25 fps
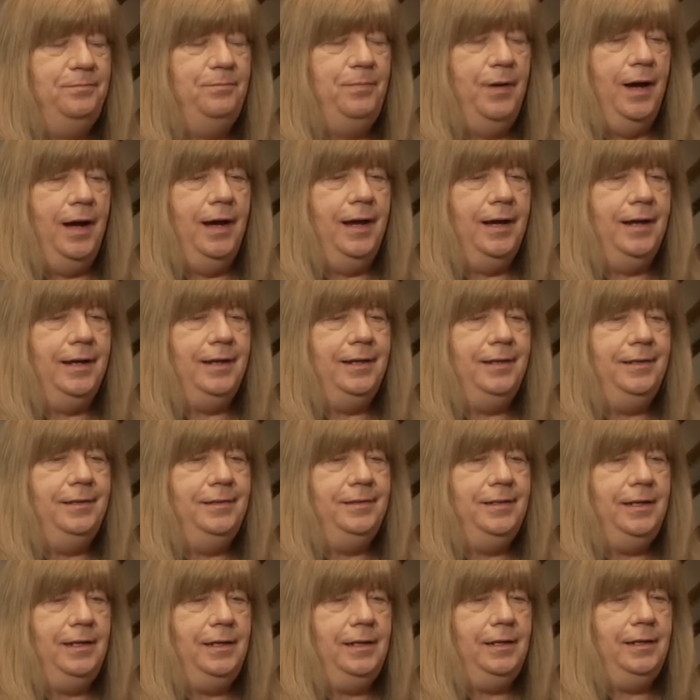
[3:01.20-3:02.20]
by
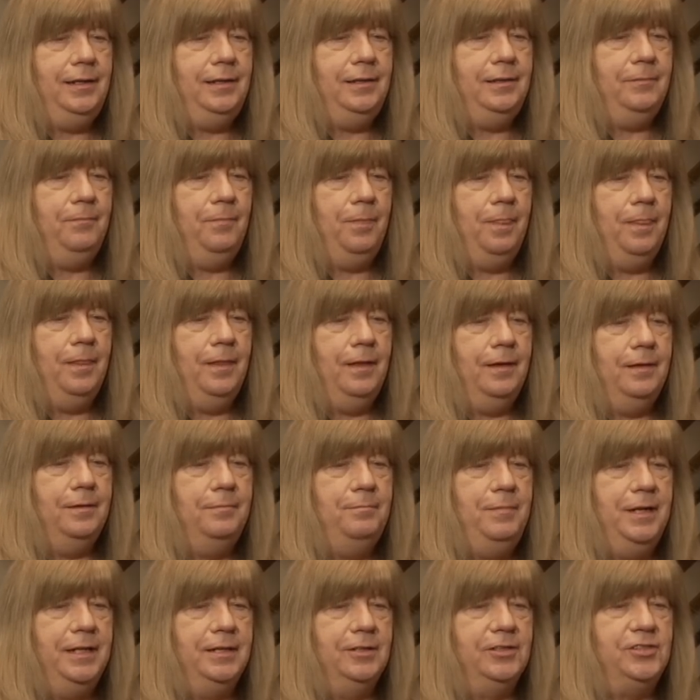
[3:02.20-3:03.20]
the
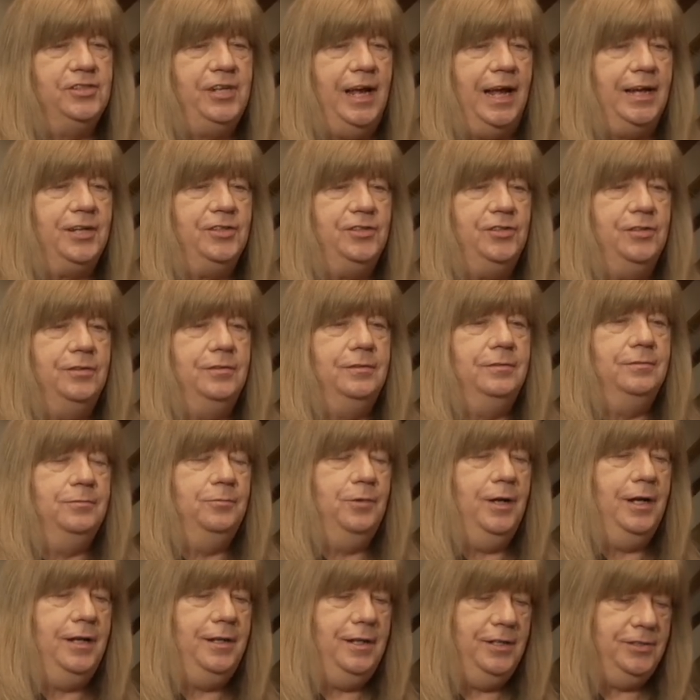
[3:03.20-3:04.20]
middle section,
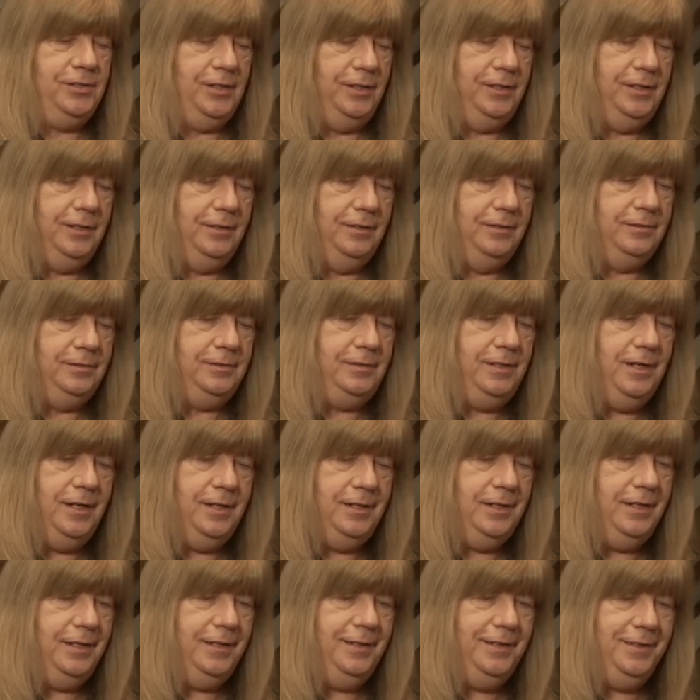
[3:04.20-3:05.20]
where there's a little
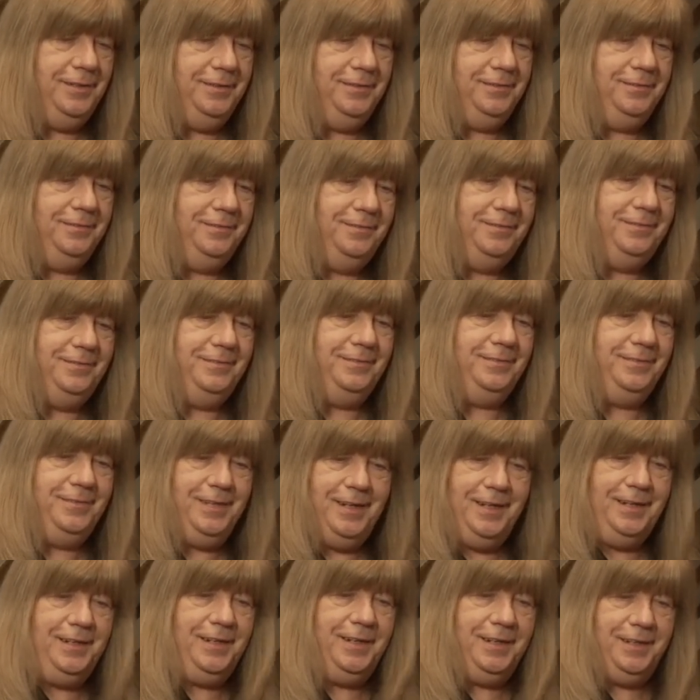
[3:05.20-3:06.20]
da-da-dun,
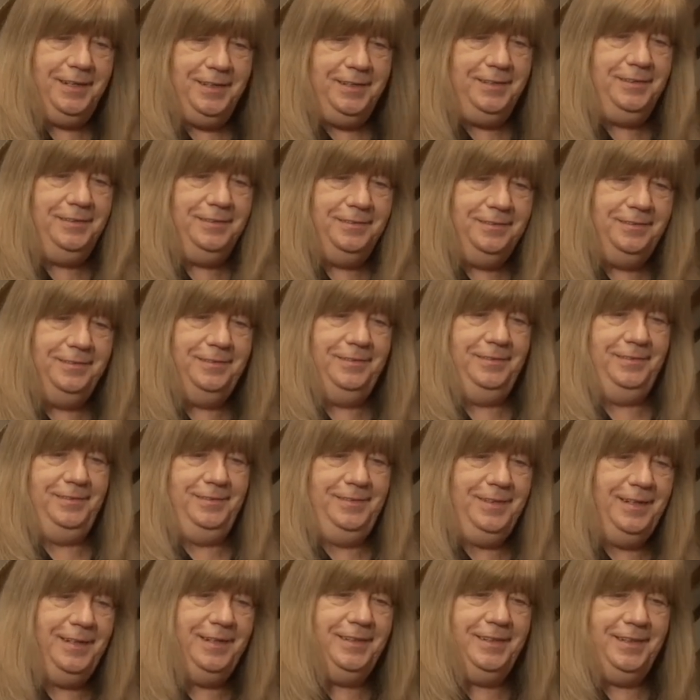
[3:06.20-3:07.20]
da-da-dun,
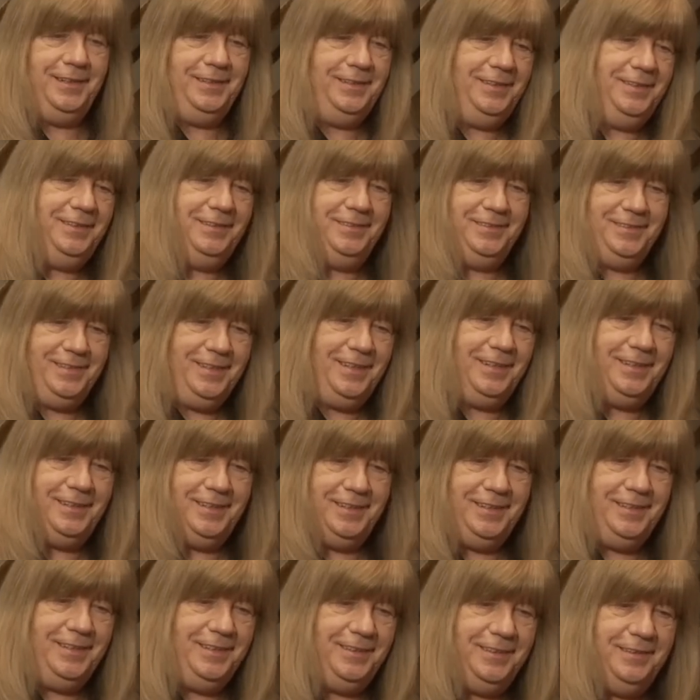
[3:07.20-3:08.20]
da-da-dun,
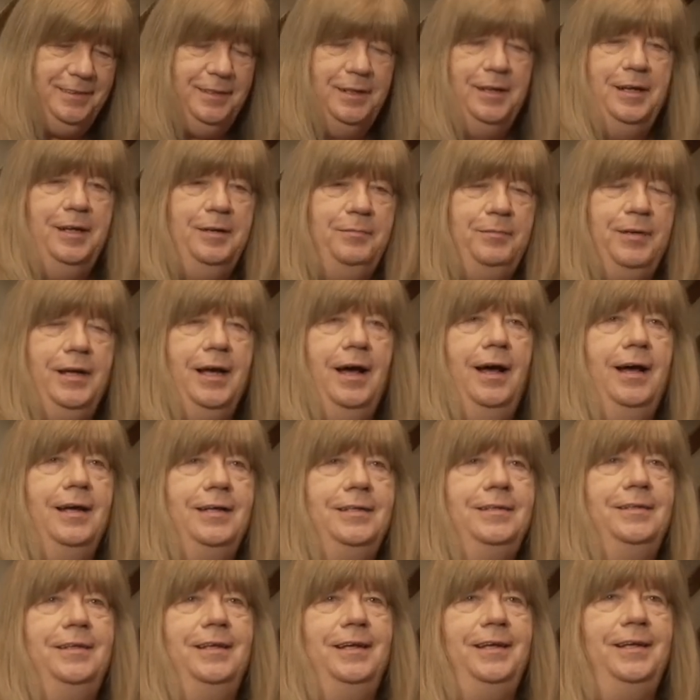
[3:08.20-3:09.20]
da-da-dun
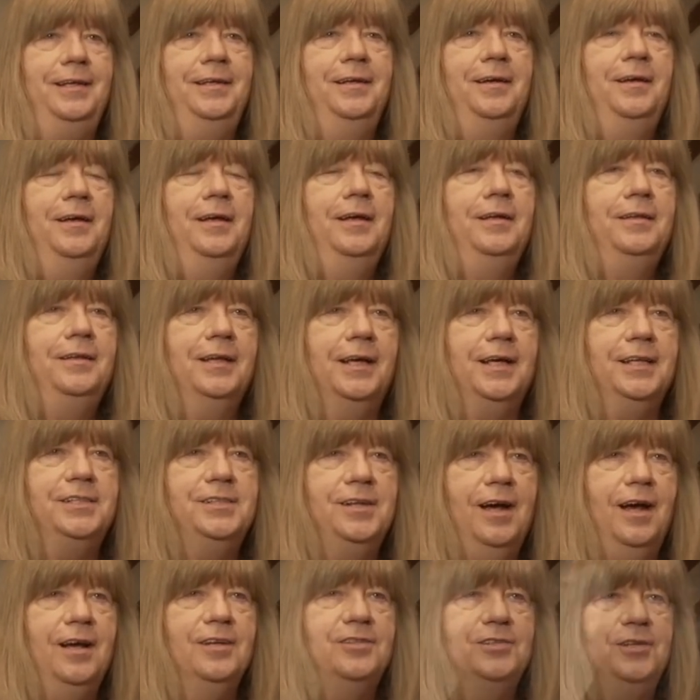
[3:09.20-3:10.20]
behind the guitar